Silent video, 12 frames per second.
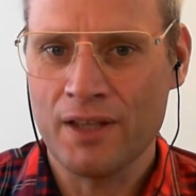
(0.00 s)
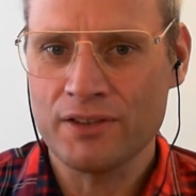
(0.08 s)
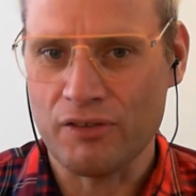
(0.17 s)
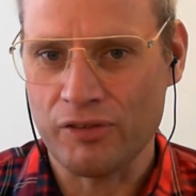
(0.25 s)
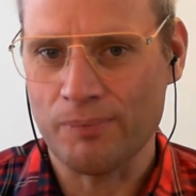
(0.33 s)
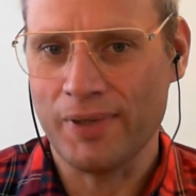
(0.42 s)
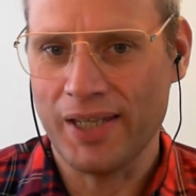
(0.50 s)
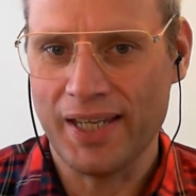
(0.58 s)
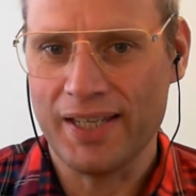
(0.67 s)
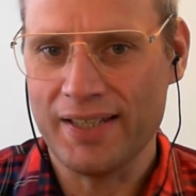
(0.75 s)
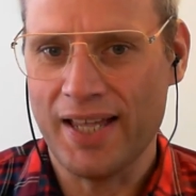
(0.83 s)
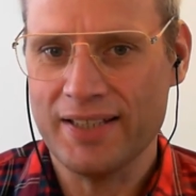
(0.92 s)
So for
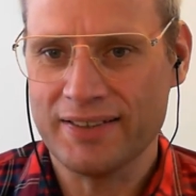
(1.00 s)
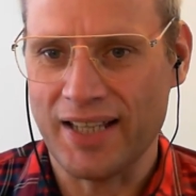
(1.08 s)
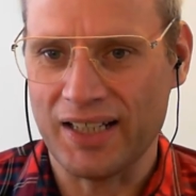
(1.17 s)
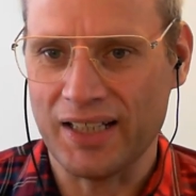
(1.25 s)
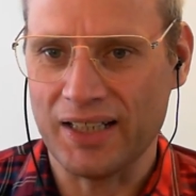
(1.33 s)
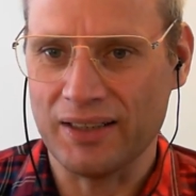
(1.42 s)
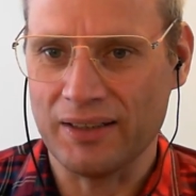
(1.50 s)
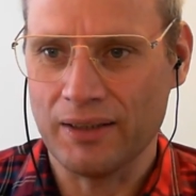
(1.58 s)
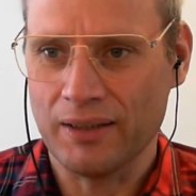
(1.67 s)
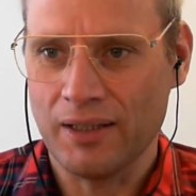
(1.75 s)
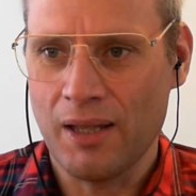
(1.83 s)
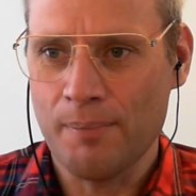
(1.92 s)
me, it's getting
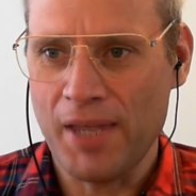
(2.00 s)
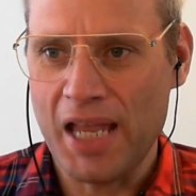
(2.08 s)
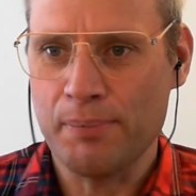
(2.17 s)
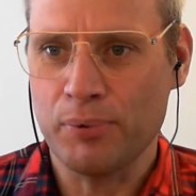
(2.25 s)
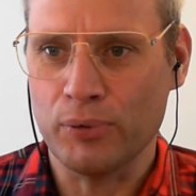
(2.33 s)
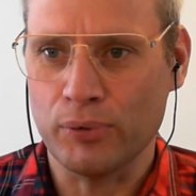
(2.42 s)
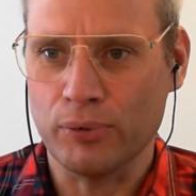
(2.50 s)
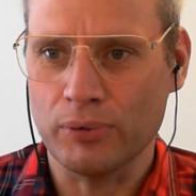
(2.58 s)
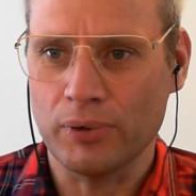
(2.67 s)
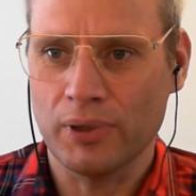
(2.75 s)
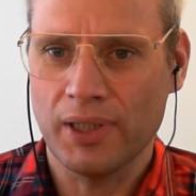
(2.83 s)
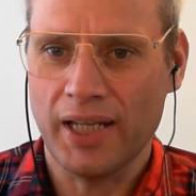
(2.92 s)

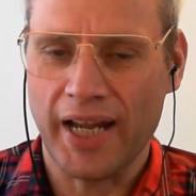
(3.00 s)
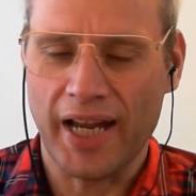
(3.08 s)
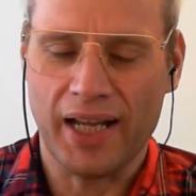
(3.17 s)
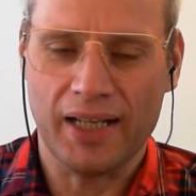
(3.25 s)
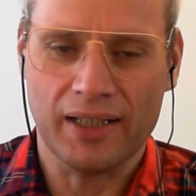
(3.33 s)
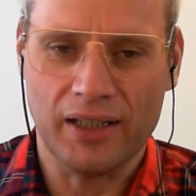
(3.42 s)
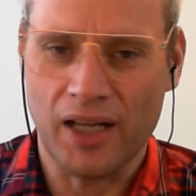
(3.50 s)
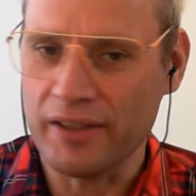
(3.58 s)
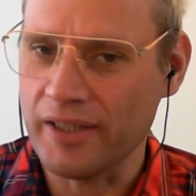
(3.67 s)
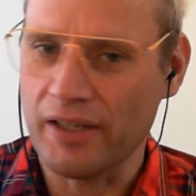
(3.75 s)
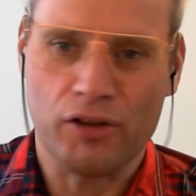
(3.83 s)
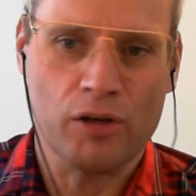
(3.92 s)
people
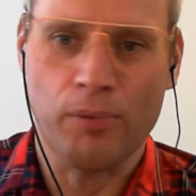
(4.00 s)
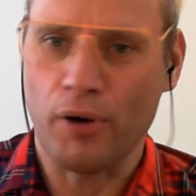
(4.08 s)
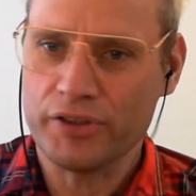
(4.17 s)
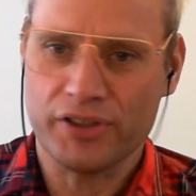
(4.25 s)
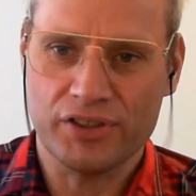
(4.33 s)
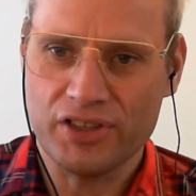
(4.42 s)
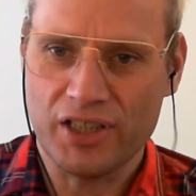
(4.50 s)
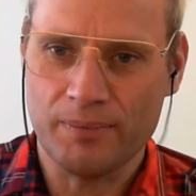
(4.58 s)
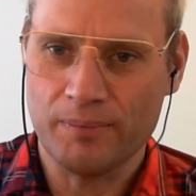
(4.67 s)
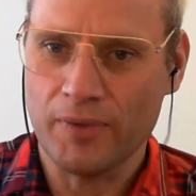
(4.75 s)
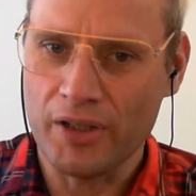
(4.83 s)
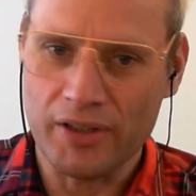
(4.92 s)
at their local boxing
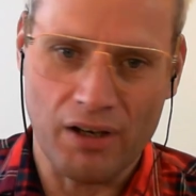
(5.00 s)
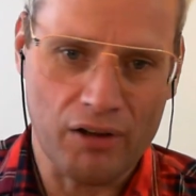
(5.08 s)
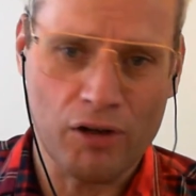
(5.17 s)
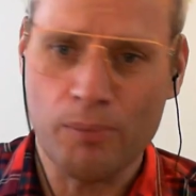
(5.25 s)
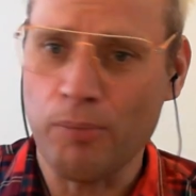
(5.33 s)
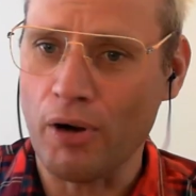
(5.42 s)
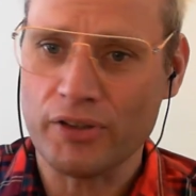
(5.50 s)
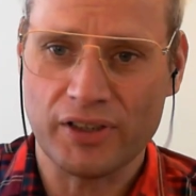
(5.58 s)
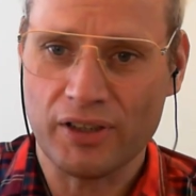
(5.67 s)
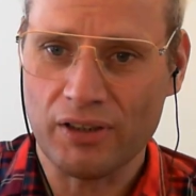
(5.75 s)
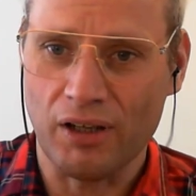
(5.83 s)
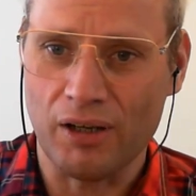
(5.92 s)
gym, at the local
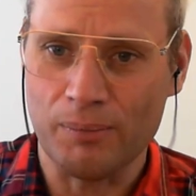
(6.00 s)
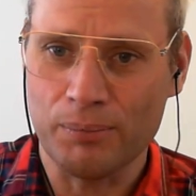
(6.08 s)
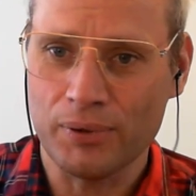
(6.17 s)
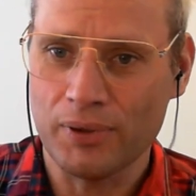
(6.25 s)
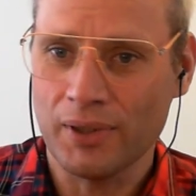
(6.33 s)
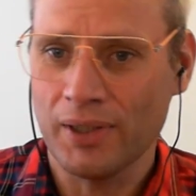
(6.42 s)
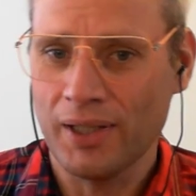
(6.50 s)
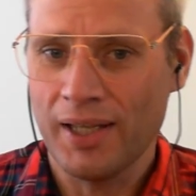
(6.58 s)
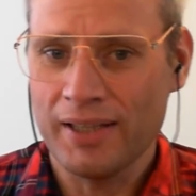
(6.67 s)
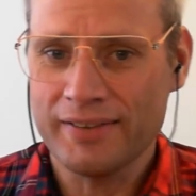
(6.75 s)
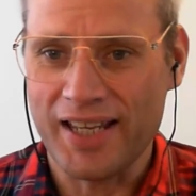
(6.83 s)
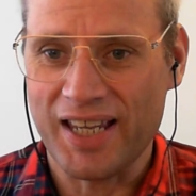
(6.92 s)
boxing club,
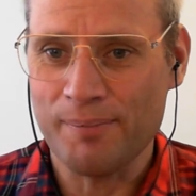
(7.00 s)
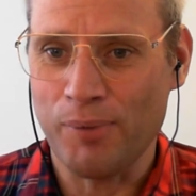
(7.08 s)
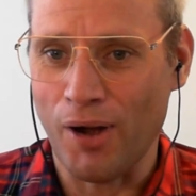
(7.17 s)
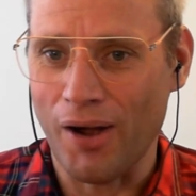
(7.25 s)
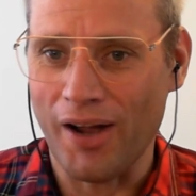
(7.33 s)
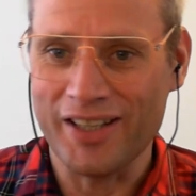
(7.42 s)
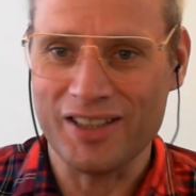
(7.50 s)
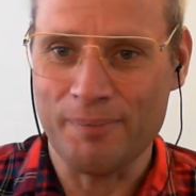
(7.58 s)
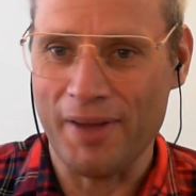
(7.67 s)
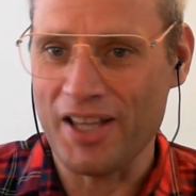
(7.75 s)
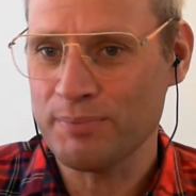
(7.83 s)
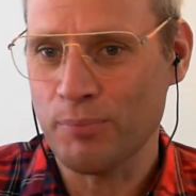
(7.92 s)
taking part in the
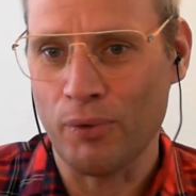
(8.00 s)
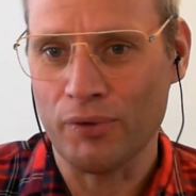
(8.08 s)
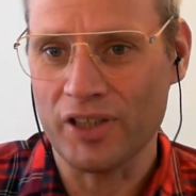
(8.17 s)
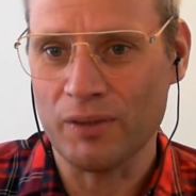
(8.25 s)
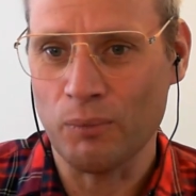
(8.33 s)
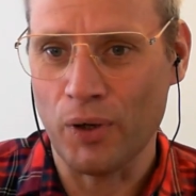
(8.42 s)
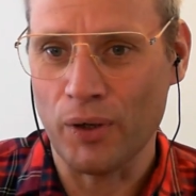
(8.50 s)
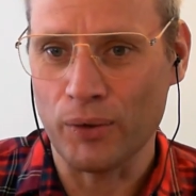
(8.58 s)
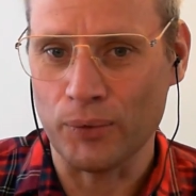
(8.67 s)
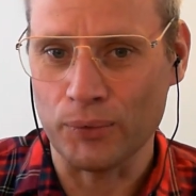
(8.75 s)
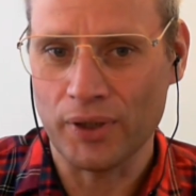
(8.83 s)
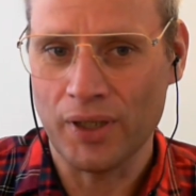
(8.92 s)
best sport in the
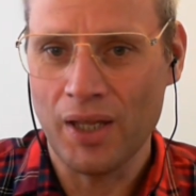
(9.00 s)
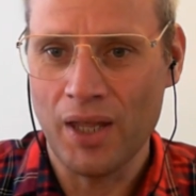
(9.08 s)
world.